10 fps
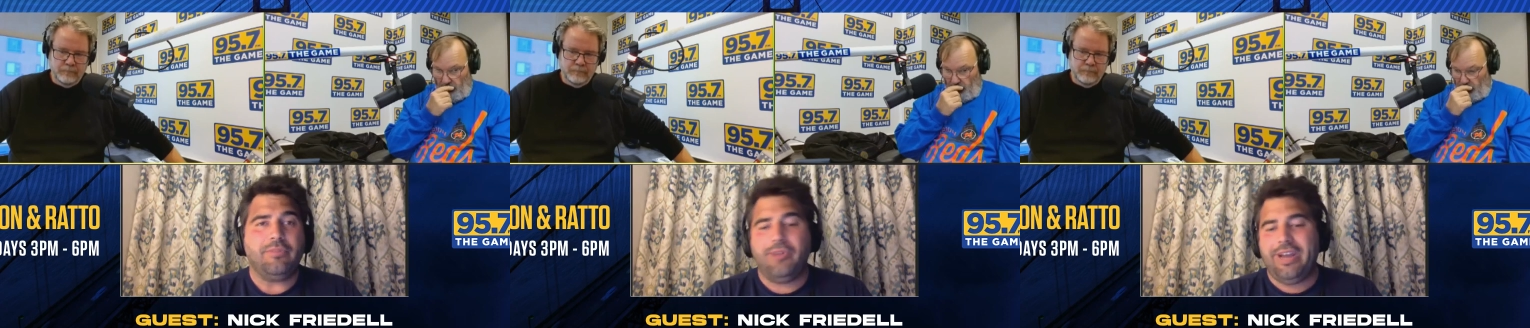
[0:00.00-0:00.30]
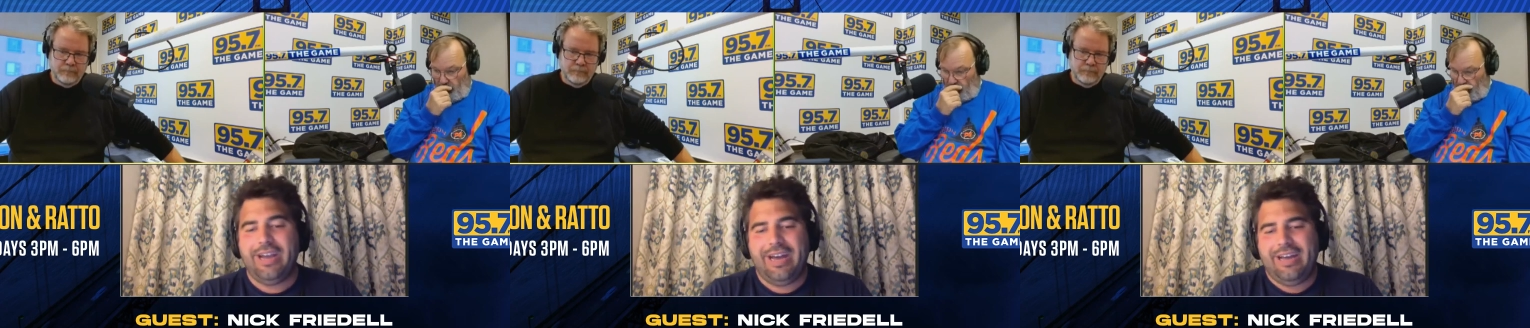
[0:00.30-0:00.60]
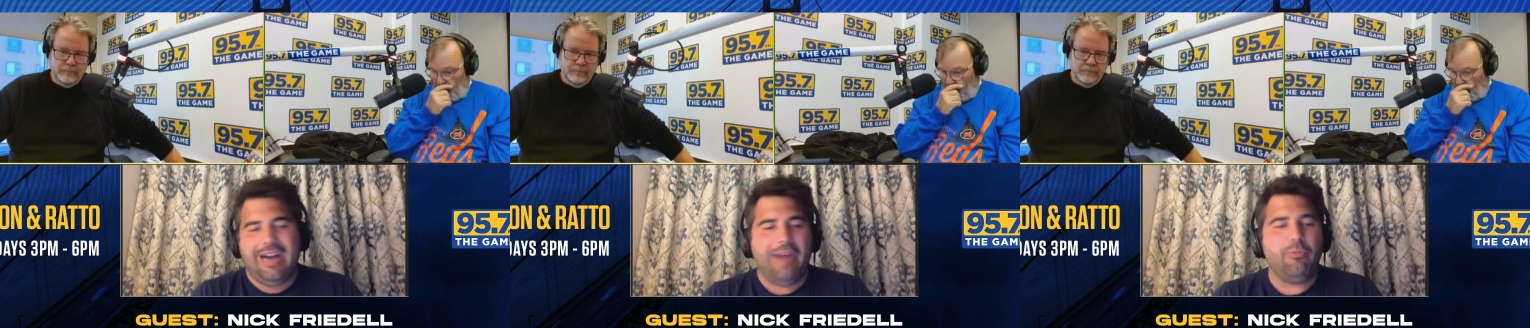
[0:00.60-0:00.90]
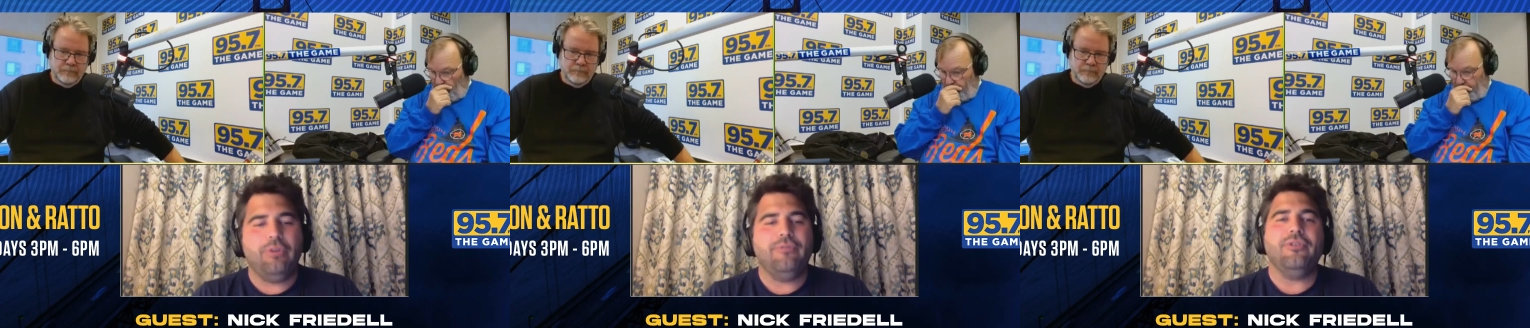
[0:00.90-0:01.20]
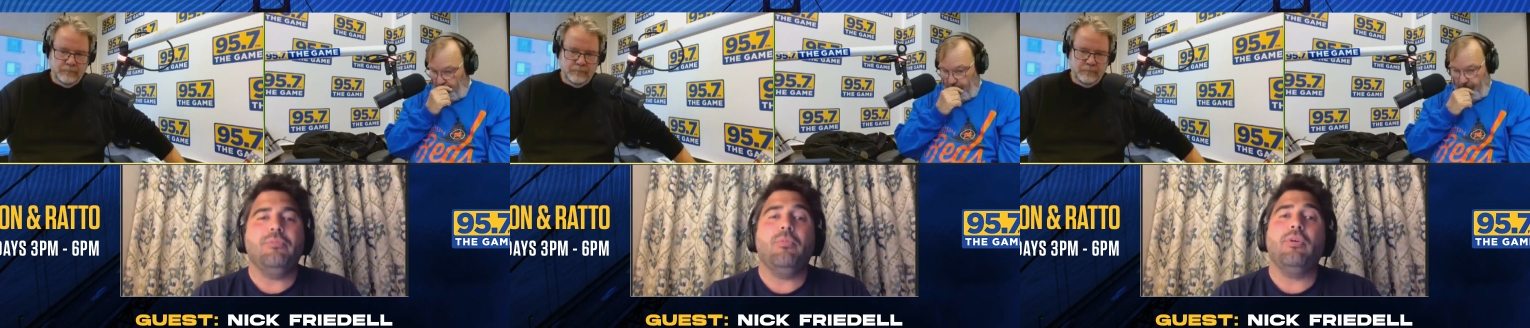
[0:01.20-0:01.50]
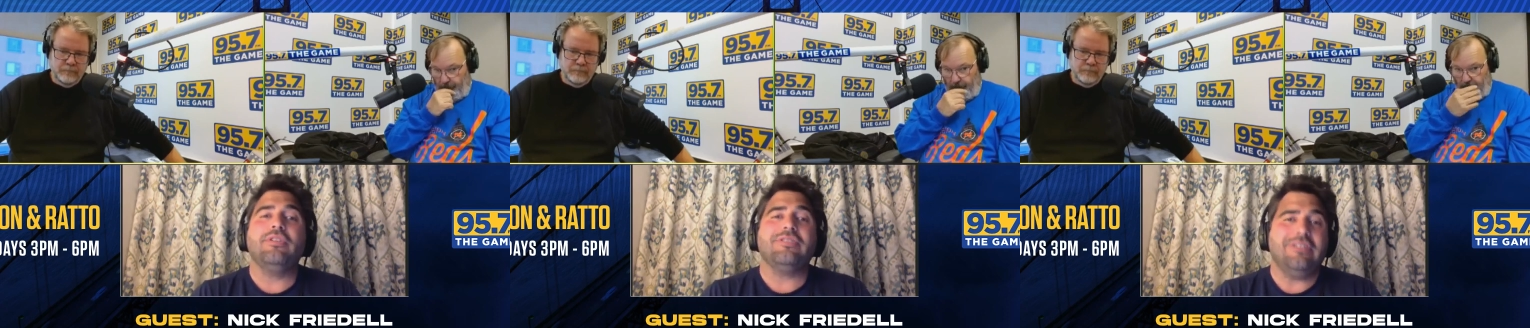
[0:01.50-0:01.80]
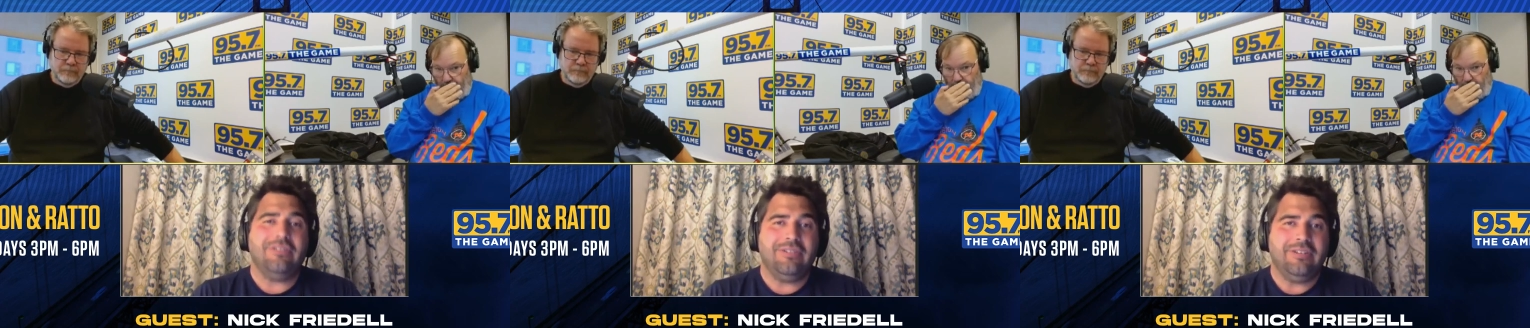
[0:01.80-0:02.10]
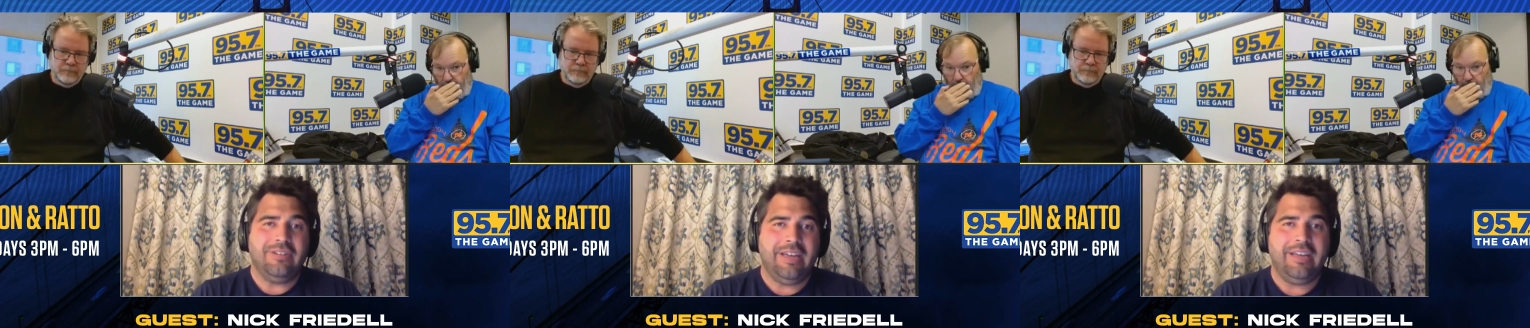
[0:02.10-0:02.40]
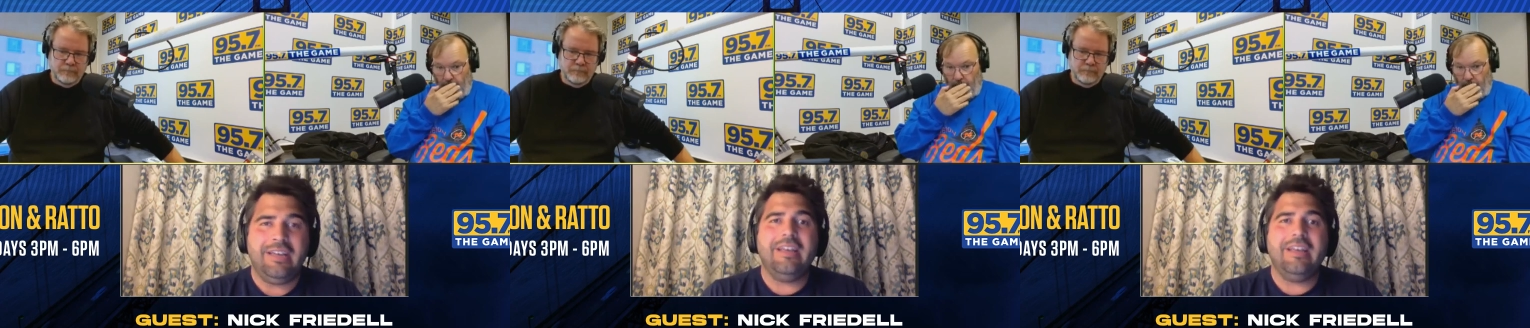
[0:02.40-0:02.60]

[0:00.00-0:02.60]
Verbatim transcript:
Speaker 1: But Ray, I, I wouldn't feel more secure today